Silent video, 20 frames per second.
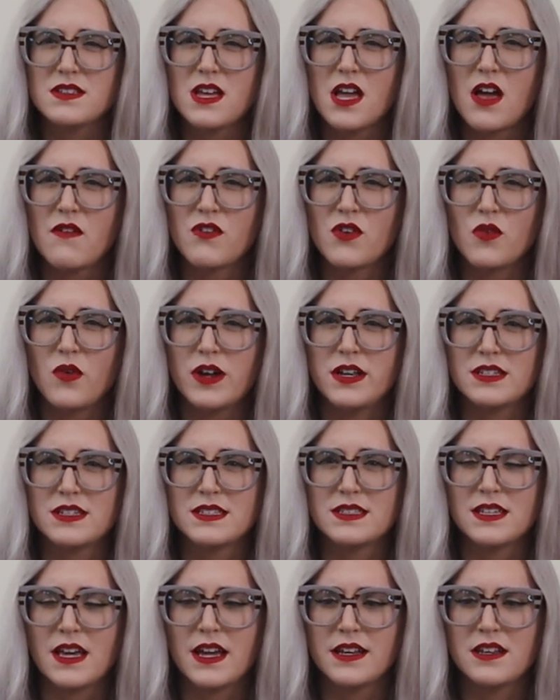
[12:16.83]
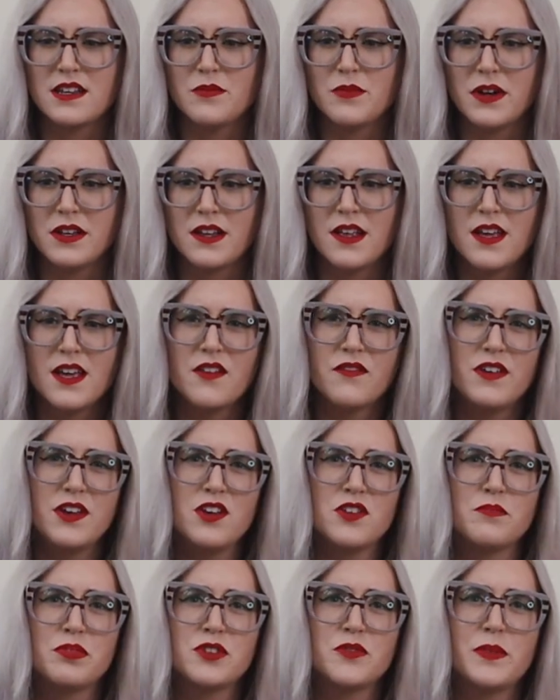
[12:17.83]
I haven't quite decided, but
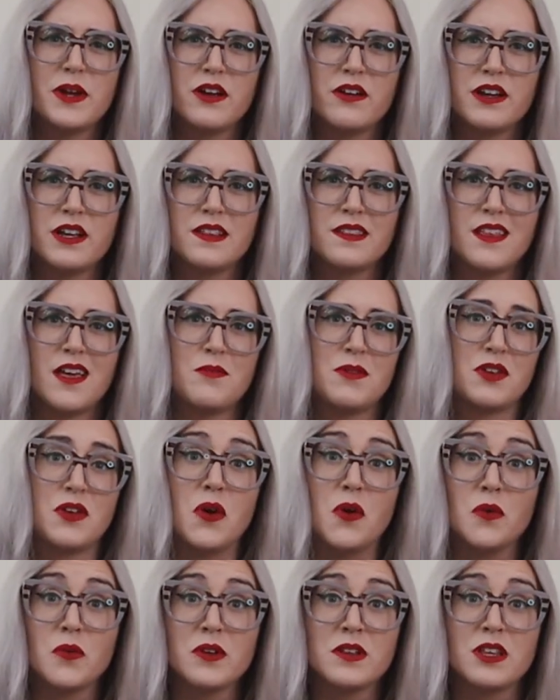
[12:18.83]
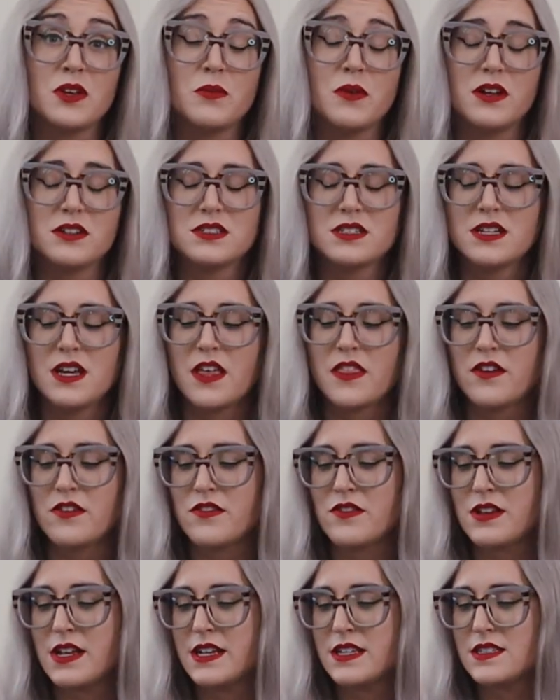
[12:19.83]
figured blueberry and lemon go really well together.
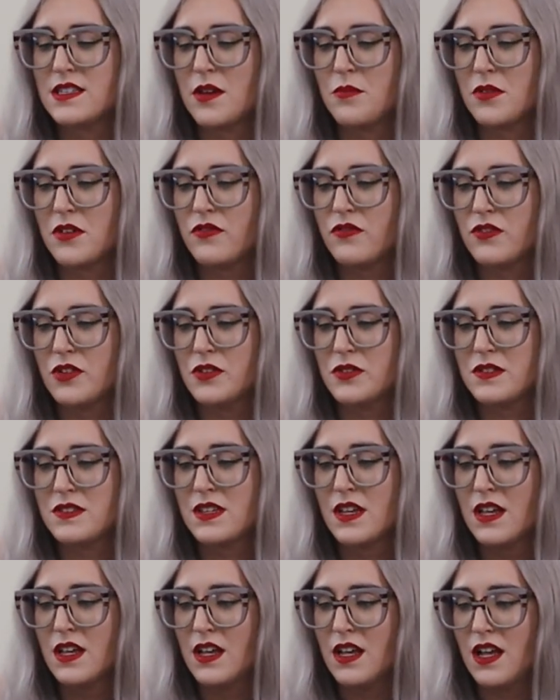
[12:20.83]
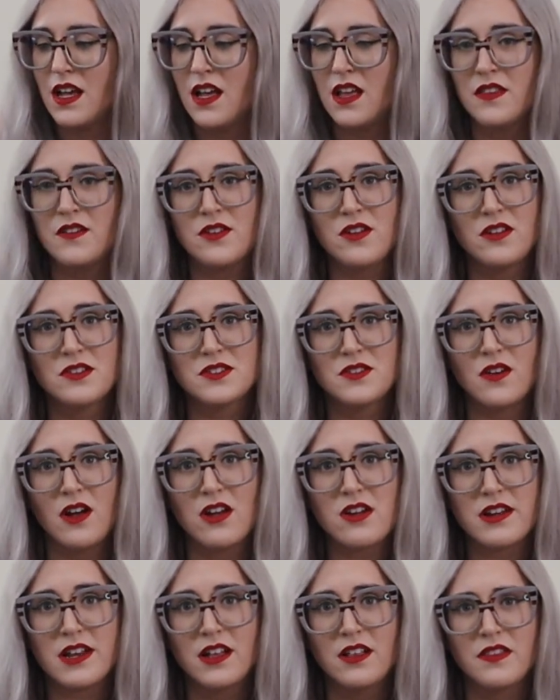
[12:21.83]
They're nice summer fruits, and they're also
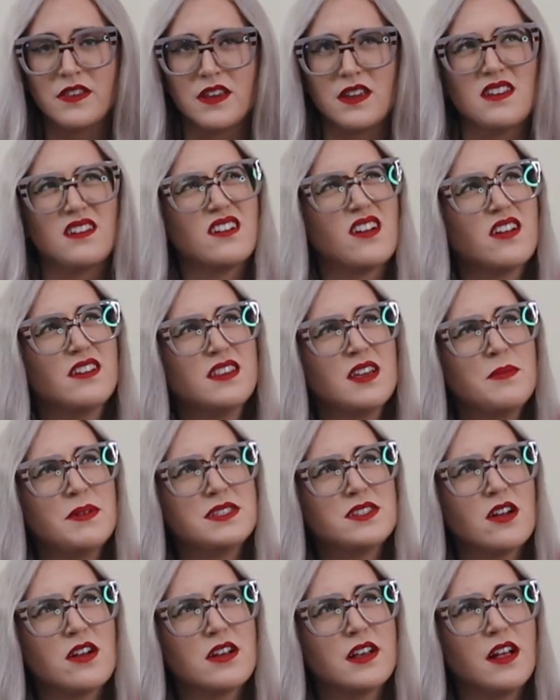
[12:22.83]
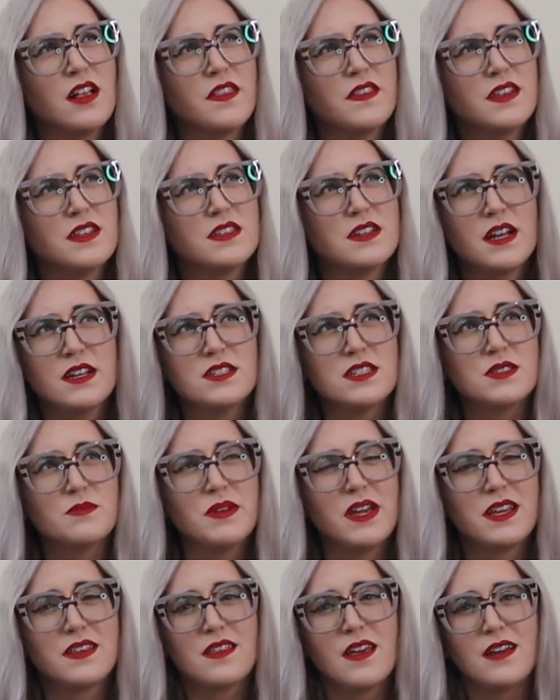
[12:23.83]
heart healthy. Are lemons heart healthy? Did I just
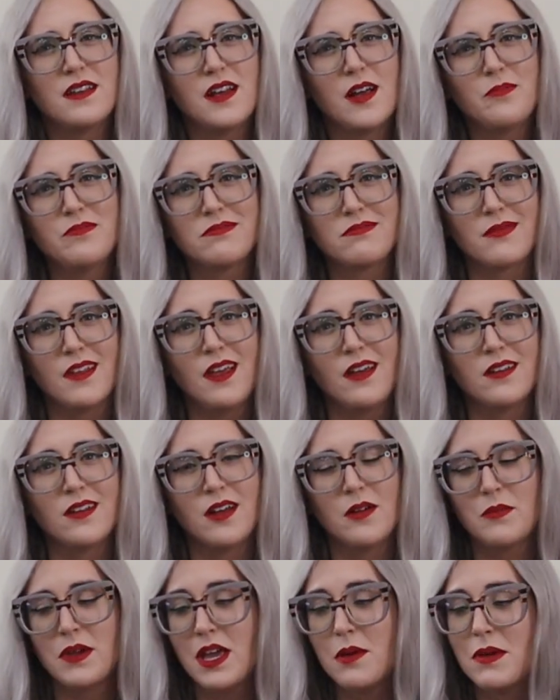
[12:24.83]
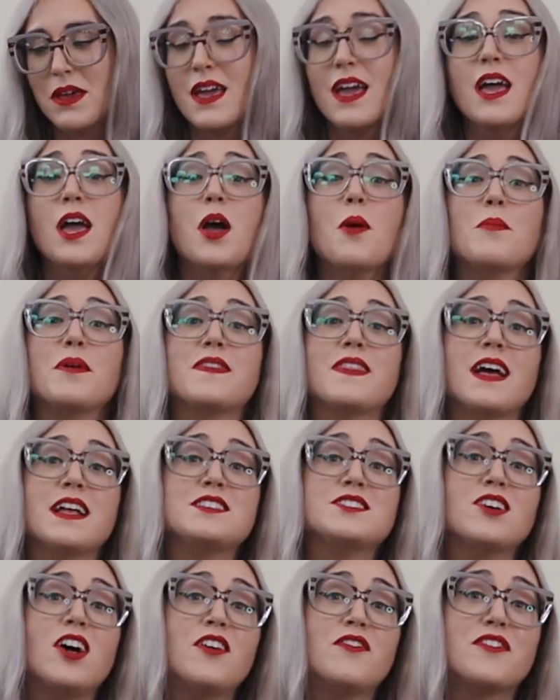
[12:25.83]
make that up? I don't know, maybe. But
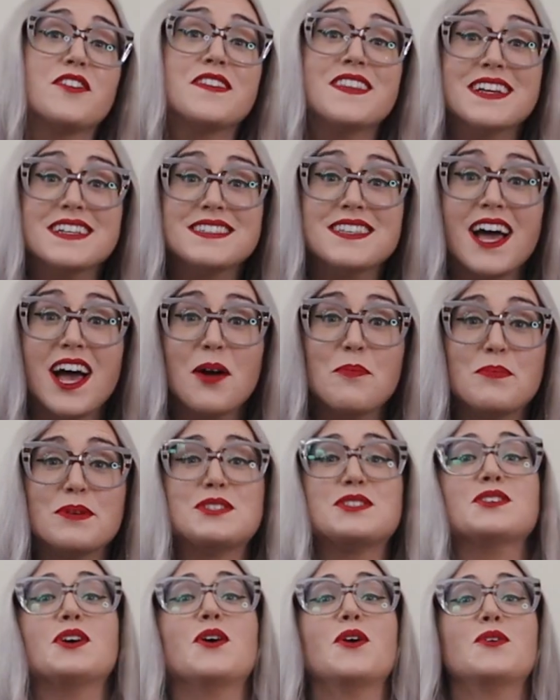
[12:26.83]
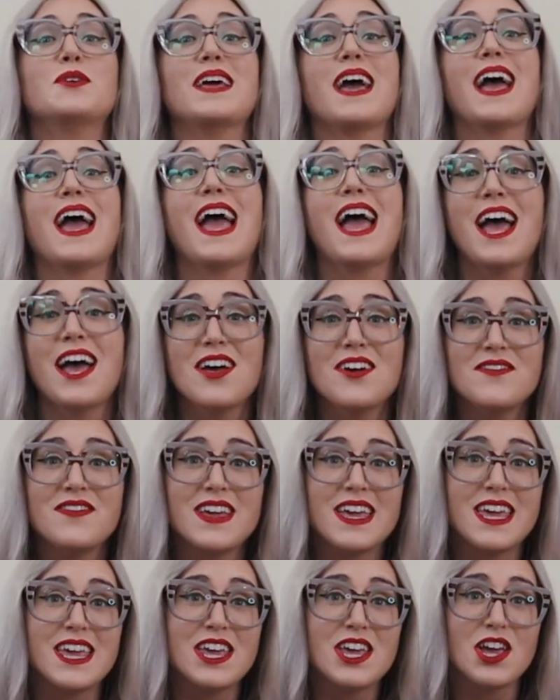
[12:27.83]
that's all for this episode. Have
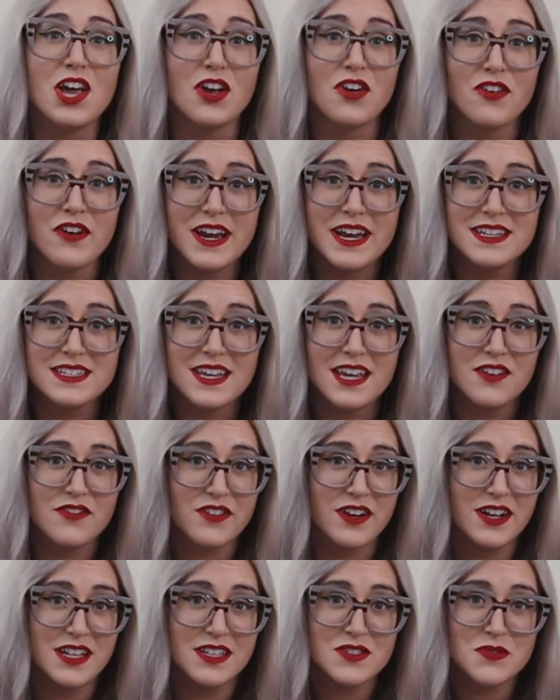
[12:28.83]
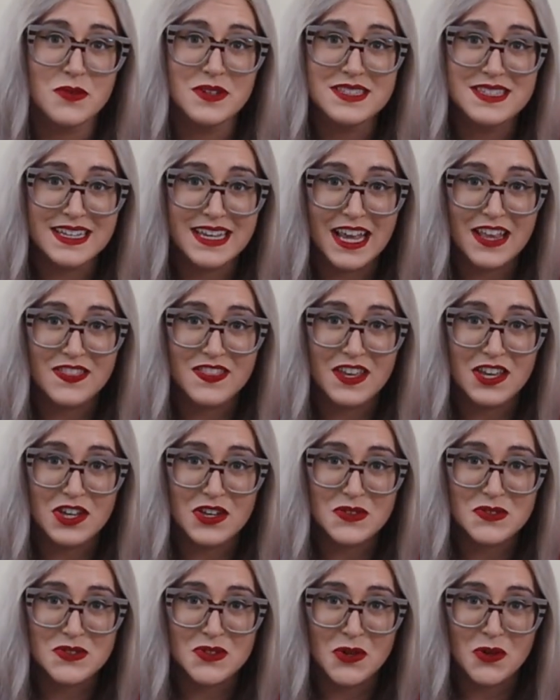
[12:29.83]
a great day, friends. Once again, thank
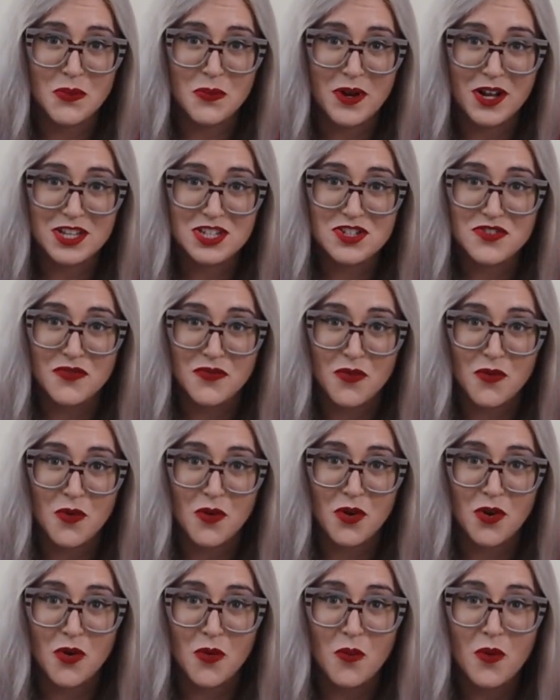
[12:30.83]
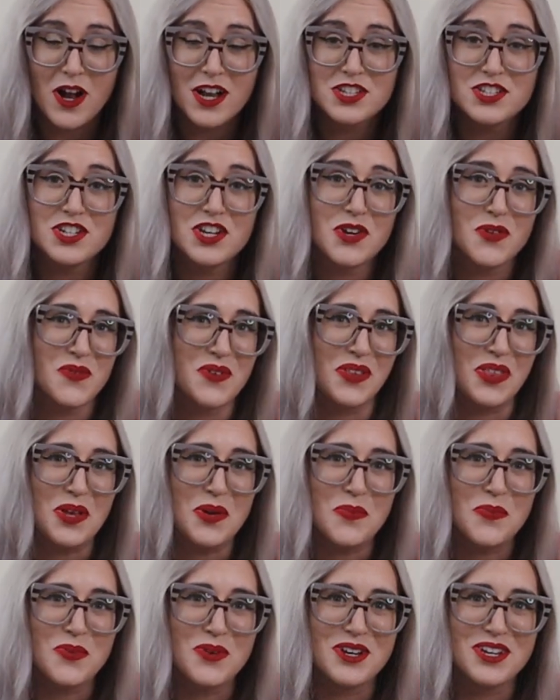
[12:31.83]
you so much for watching. Really
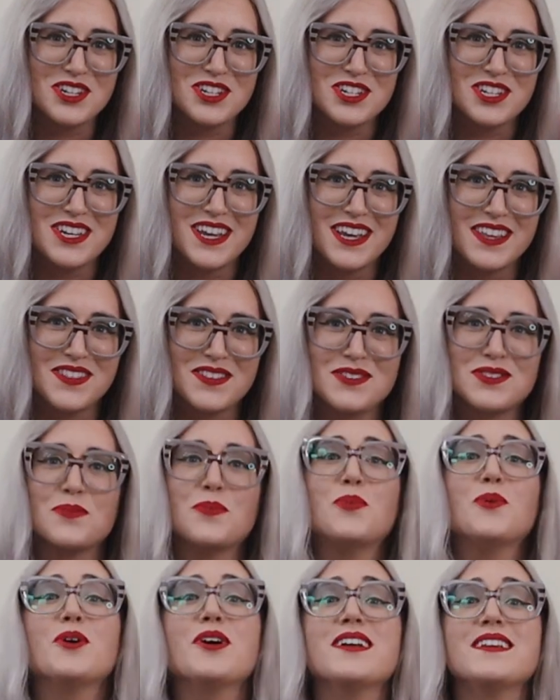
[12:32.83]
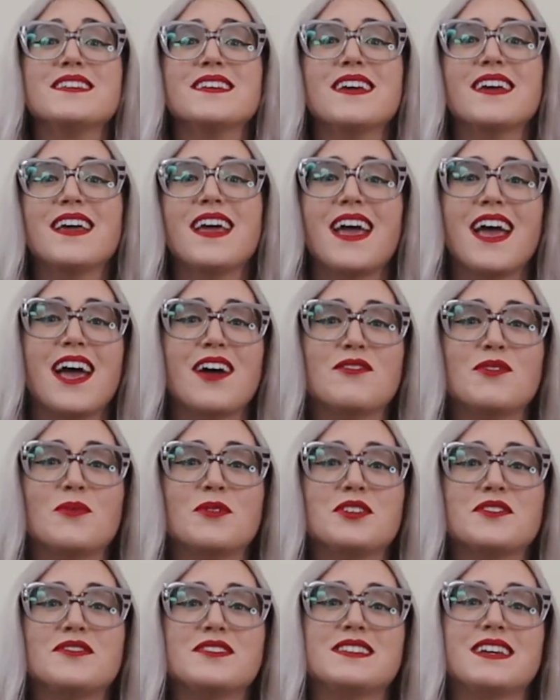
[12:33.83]
appreciate the support. Have a
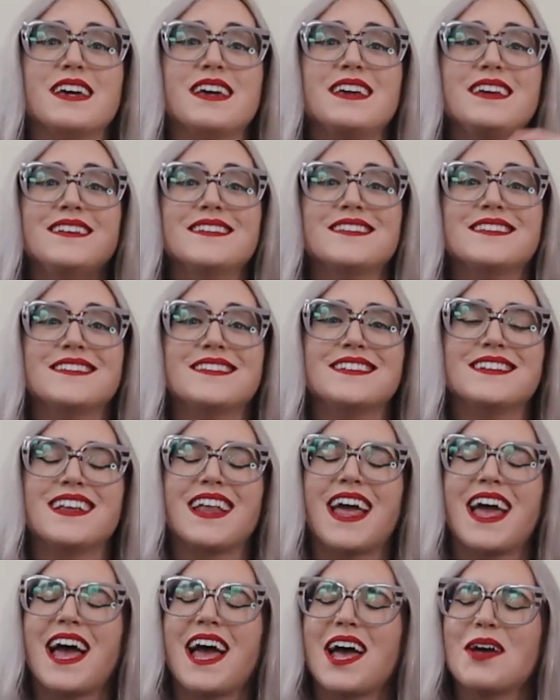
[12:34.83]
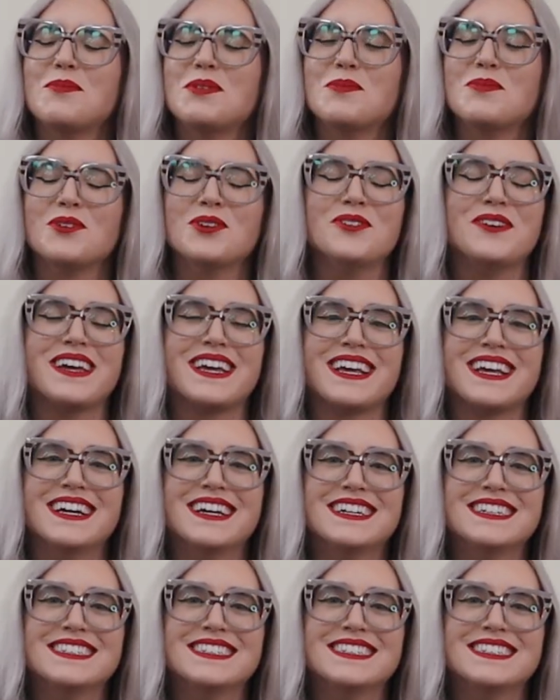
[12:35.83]
wonderful day. Happy brewing.